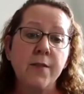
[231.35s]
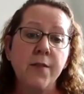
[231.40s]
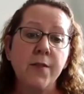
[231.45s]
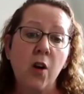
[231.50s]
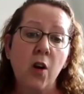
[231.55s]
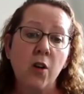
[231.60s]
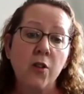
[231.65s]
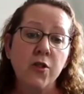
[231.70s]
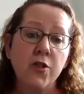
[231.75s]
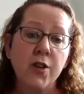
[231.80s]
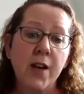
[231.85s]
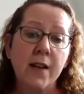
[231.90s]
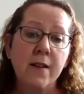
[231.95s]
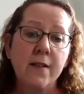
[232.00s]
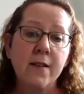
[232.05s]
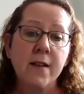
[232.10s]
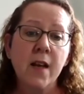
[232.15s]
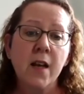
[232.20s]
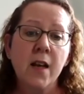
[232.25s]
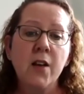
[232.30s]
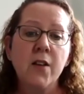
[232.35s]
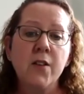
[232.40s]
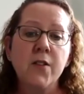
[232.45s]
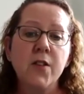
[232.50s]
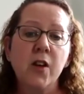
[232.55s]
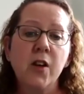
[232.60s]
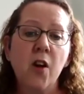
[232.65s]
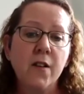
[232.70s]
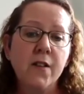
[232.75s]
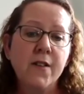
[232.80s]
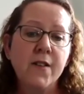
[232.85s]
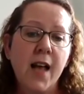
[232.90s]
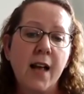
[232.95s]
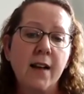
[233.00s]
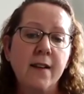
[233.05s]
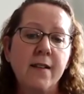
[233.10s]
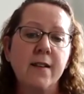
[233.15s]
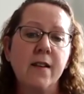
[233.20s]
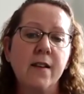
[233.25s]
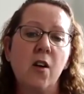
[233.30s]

of a contract, to contact